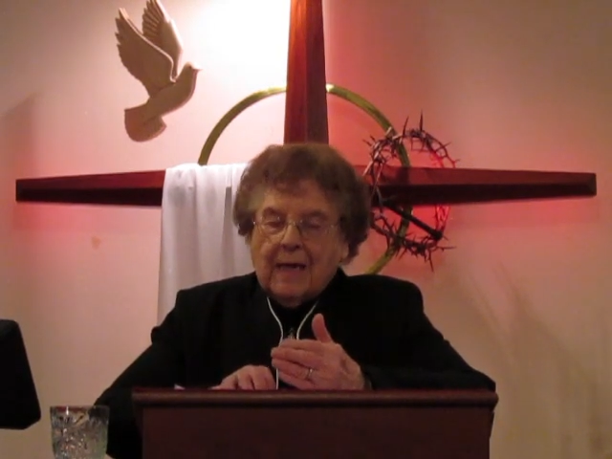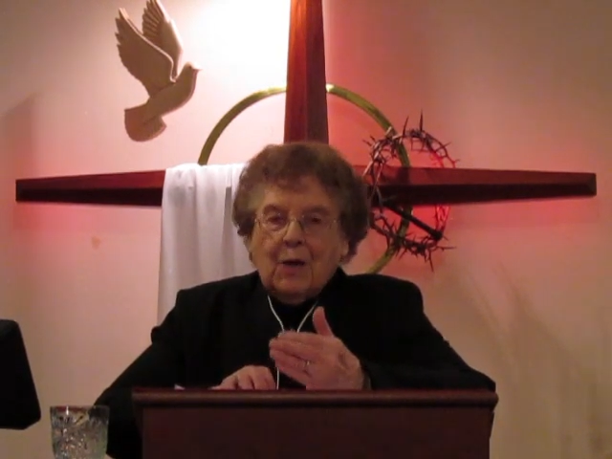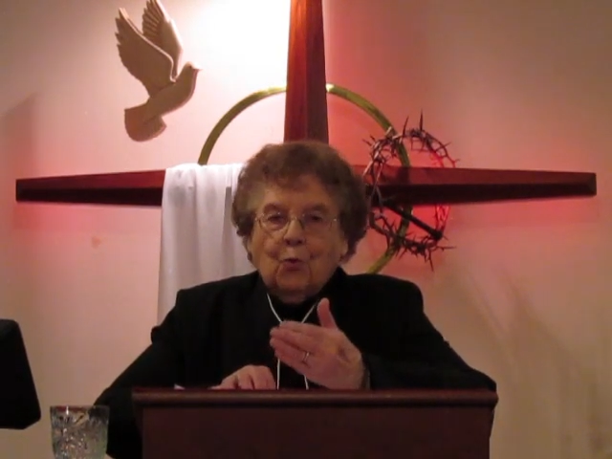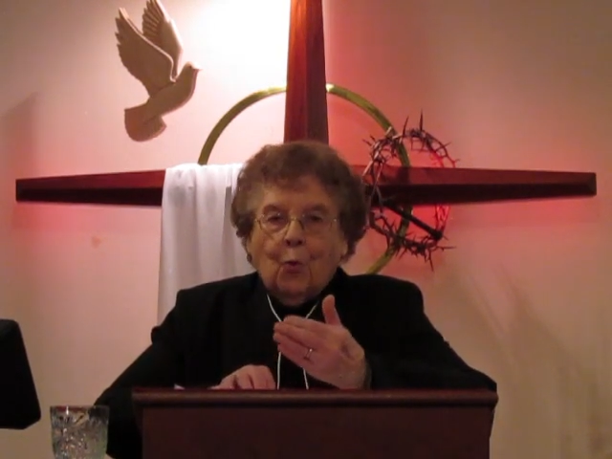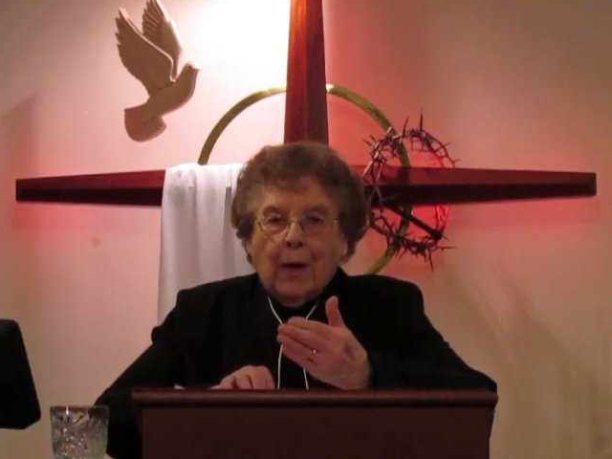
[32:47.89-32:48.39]
and
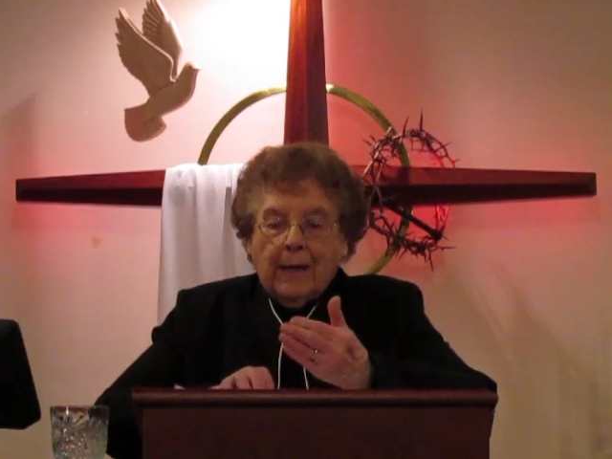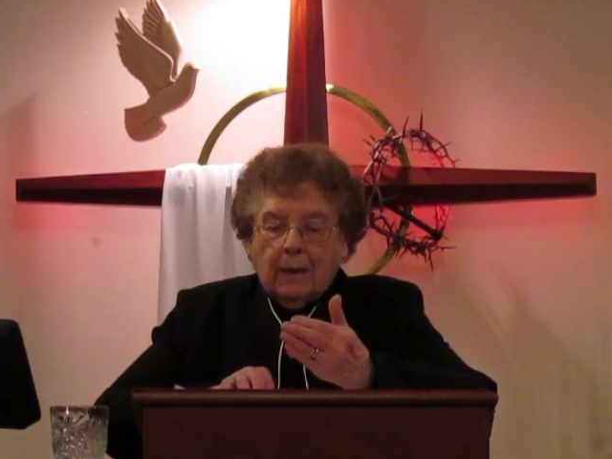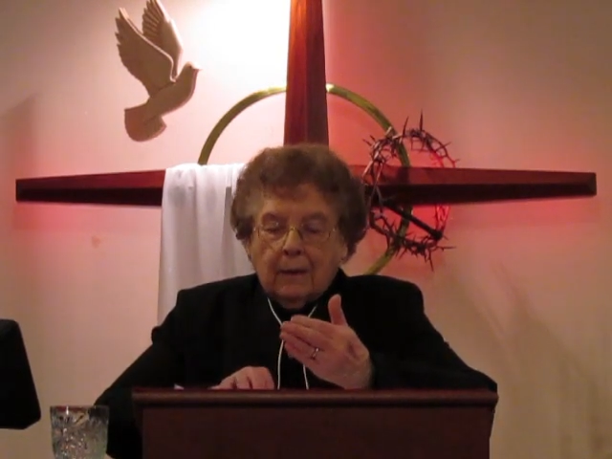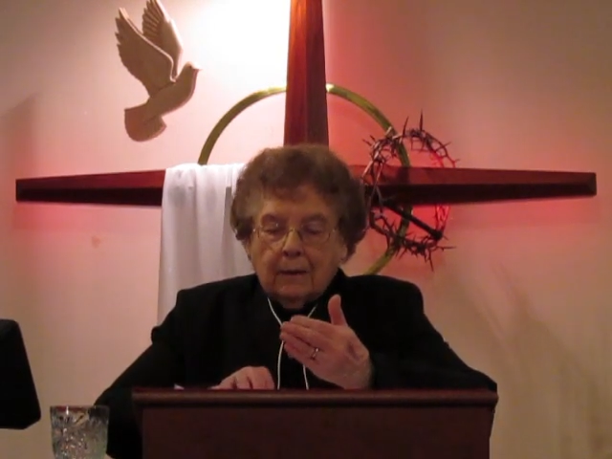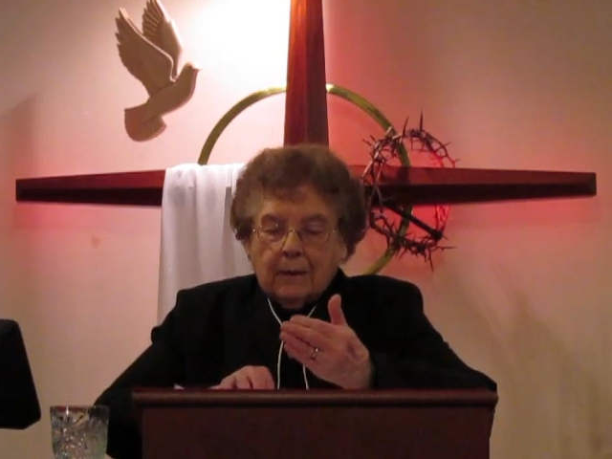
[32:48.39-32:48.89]
he
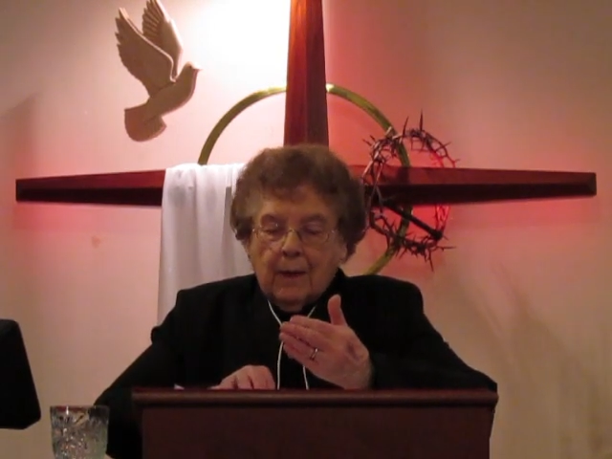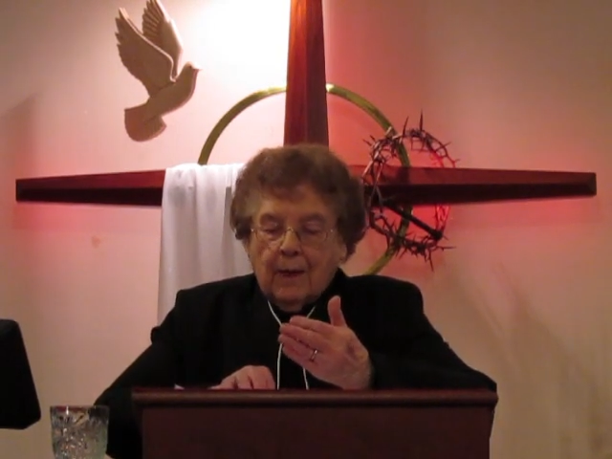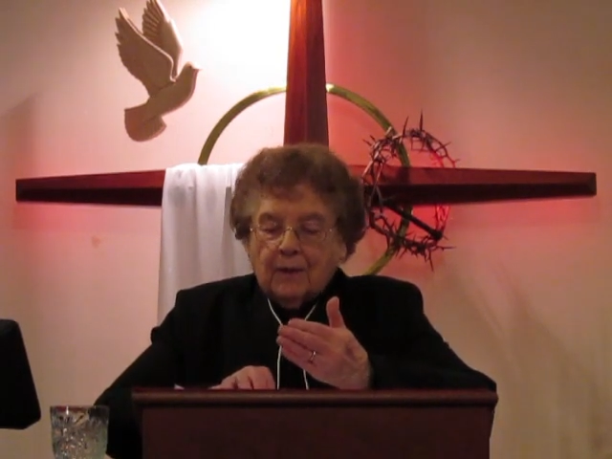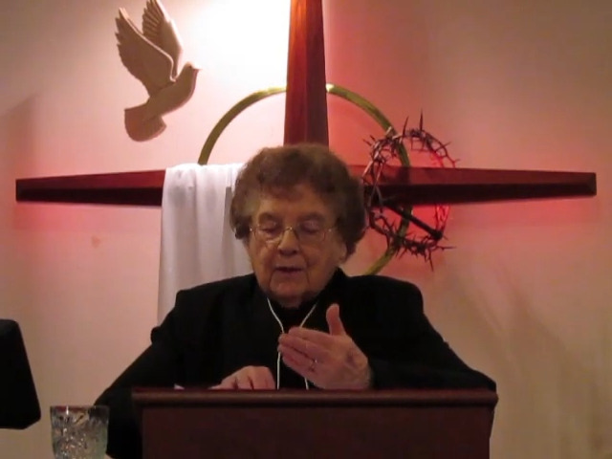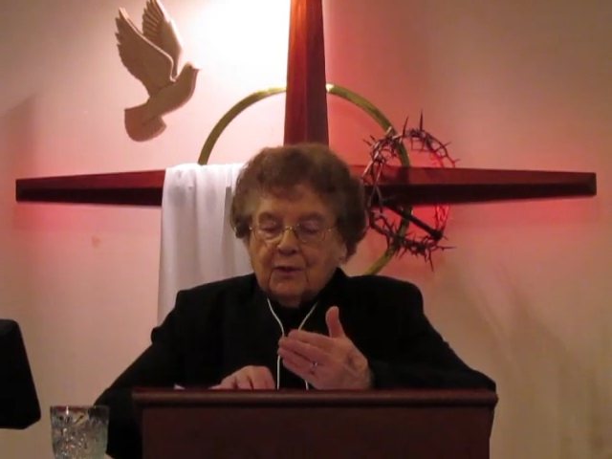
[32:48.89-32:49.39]
willed
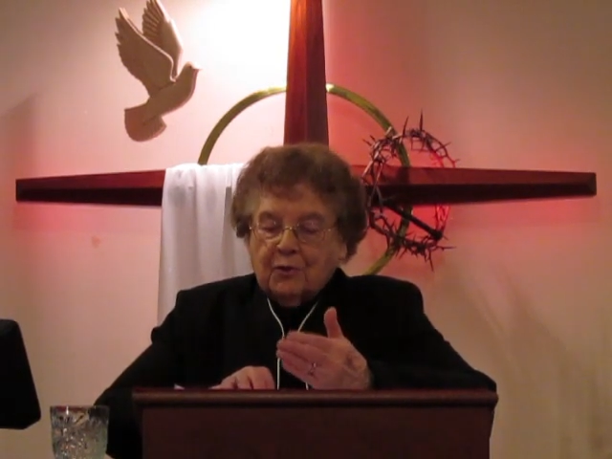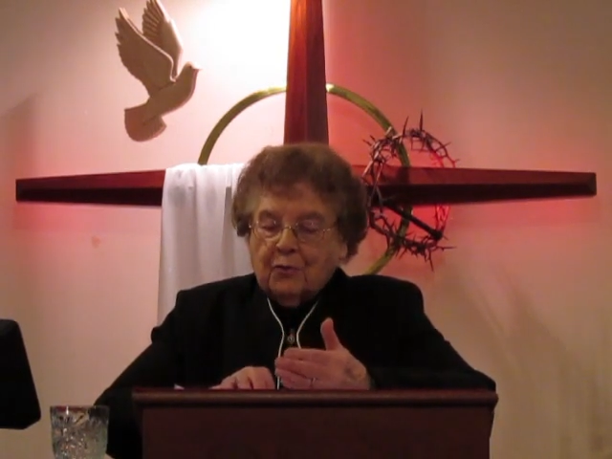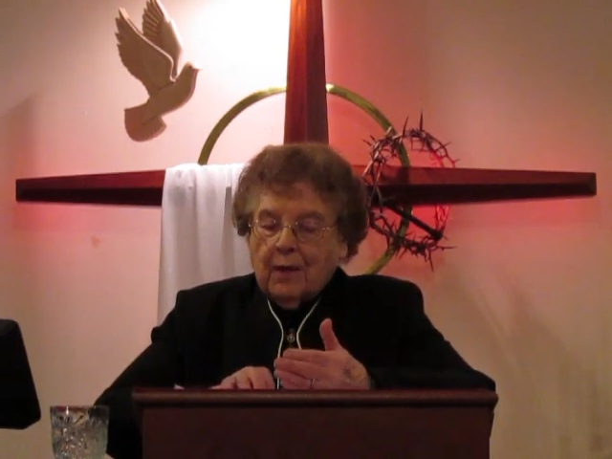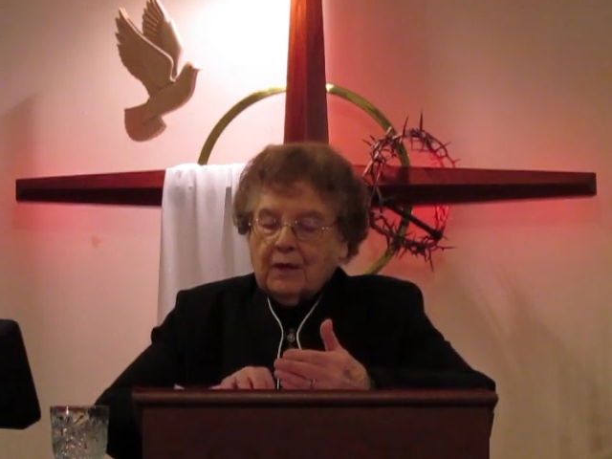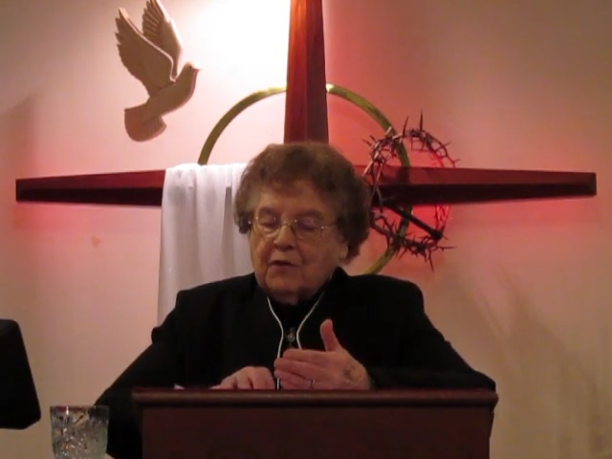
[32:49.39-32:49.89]
to
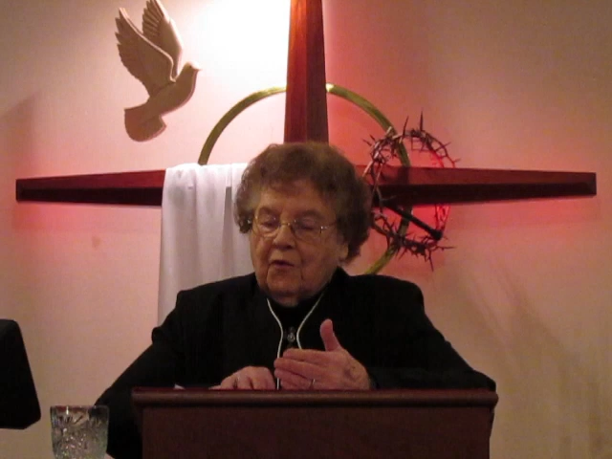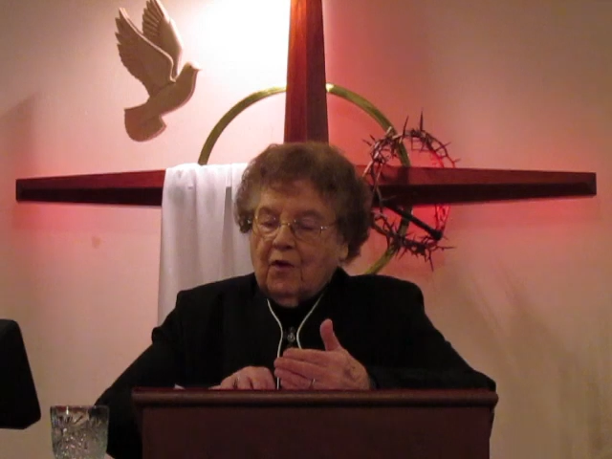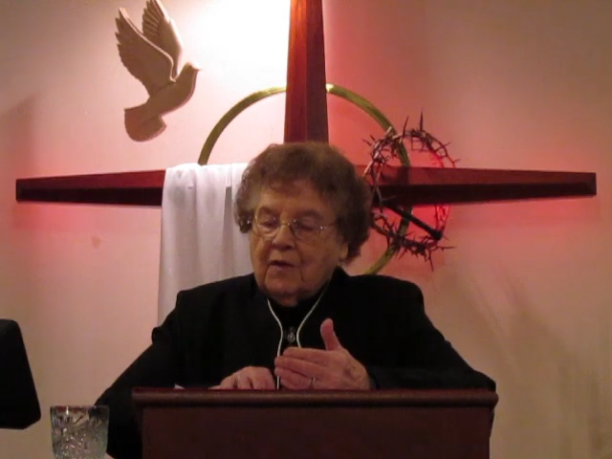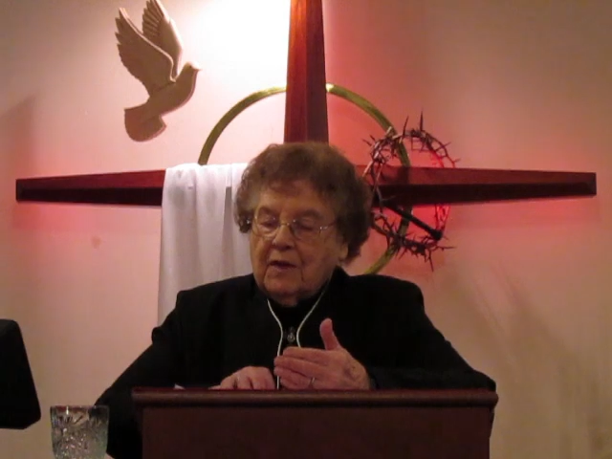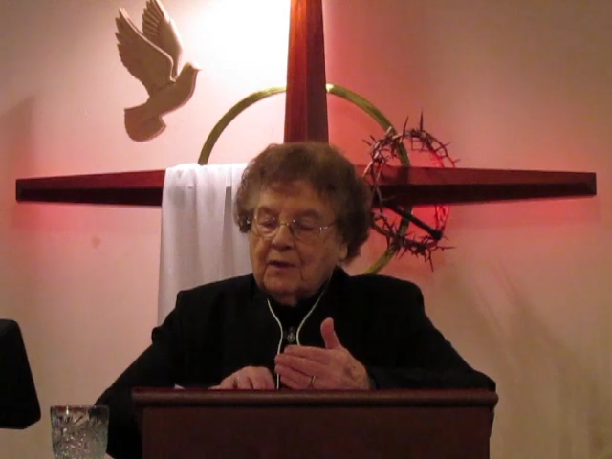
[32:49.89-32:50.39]
stretch
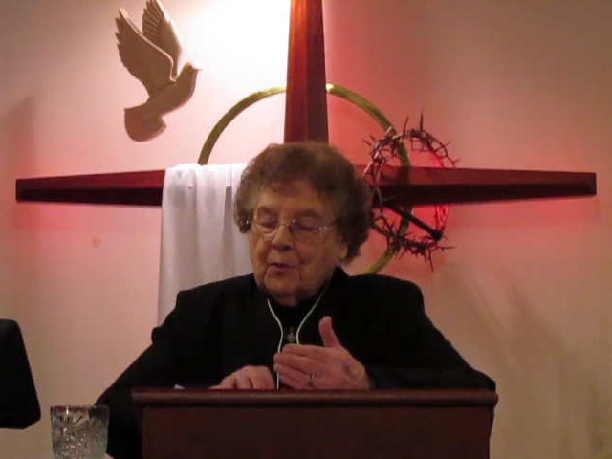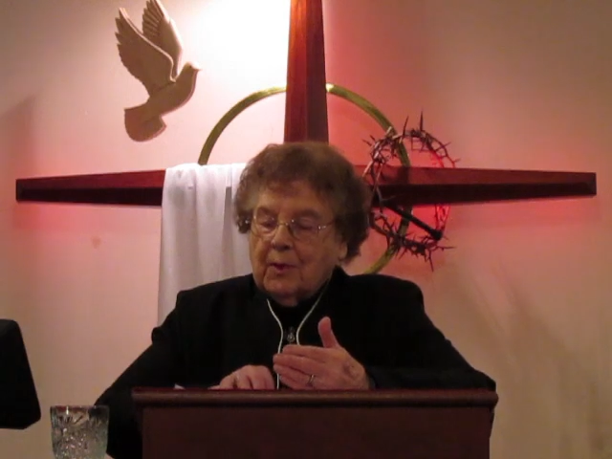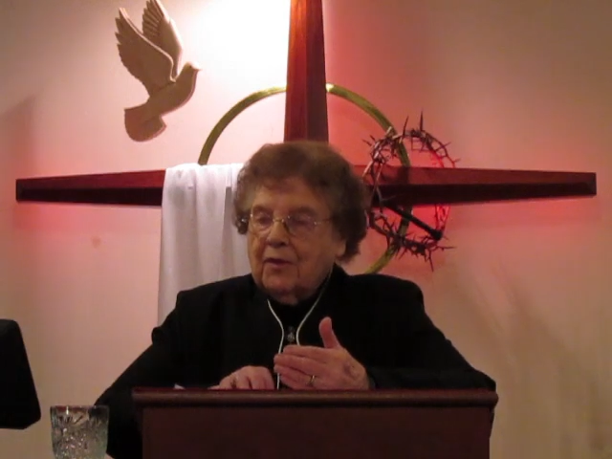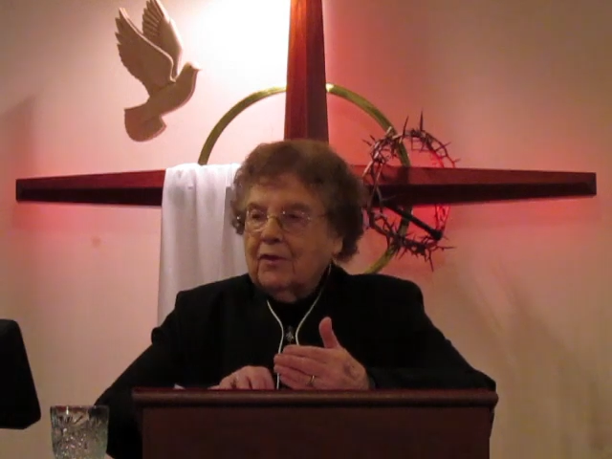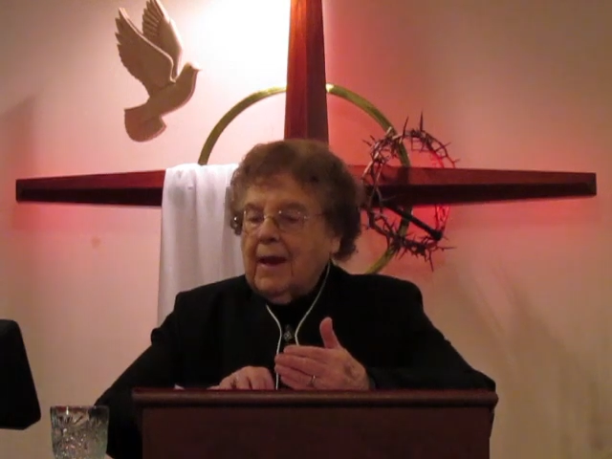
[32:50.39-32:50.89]
forth his
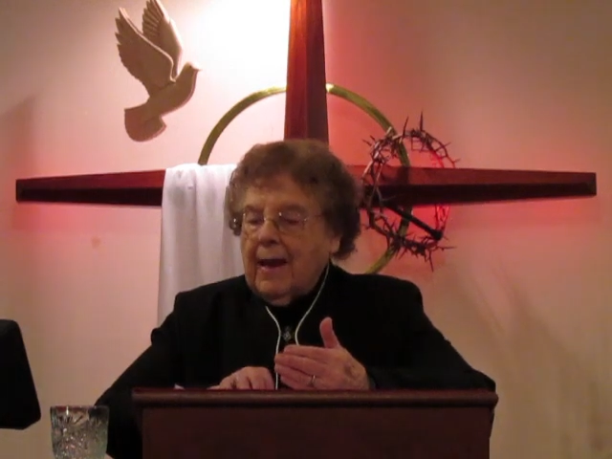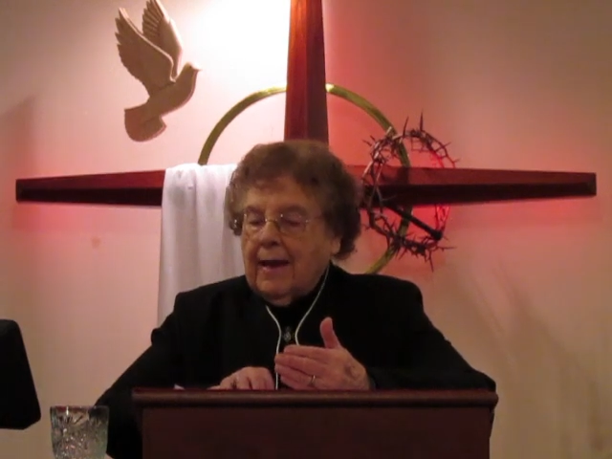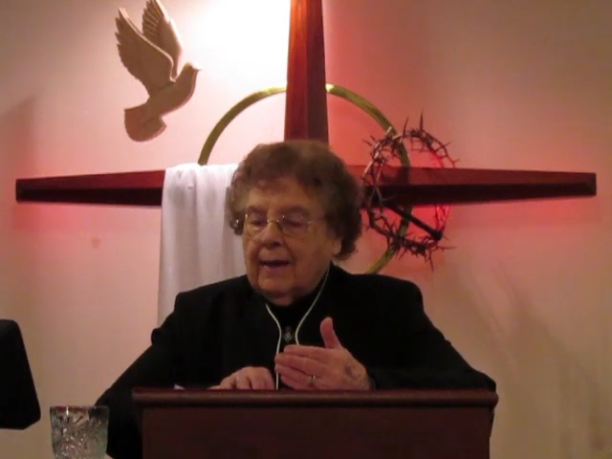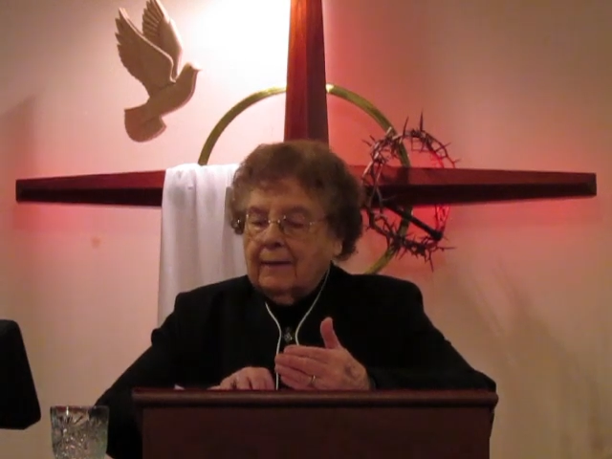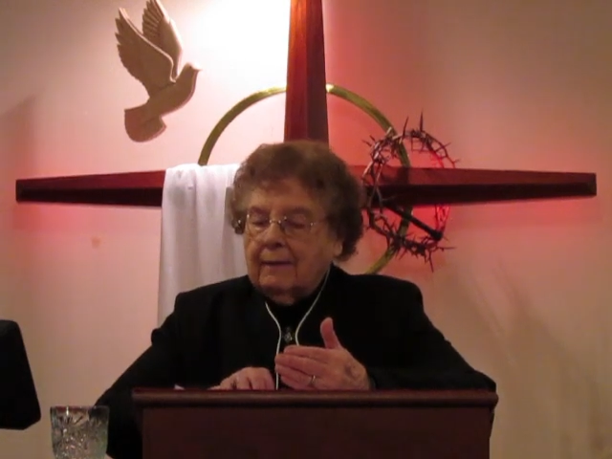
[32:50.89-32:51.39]
withered
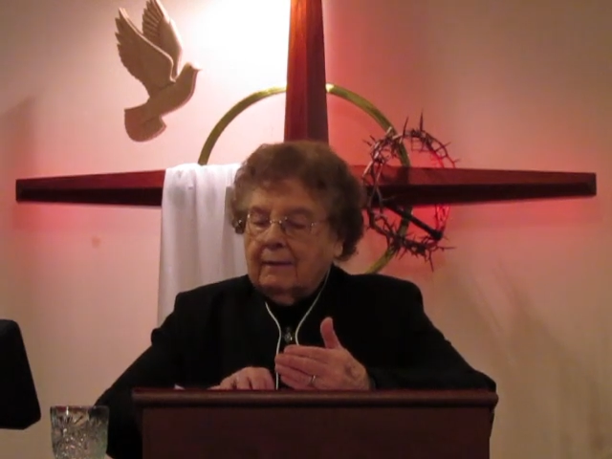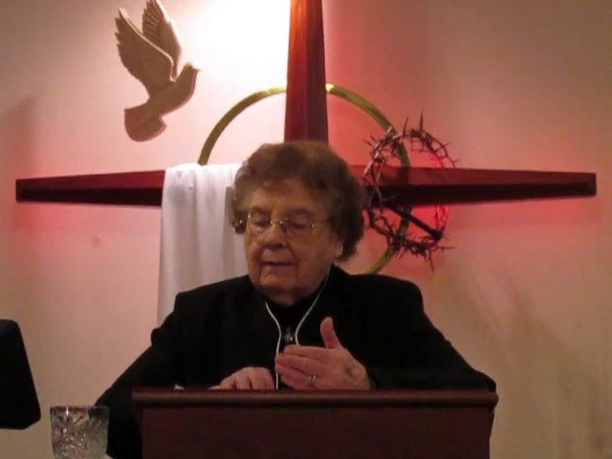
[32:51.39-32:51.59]
hand.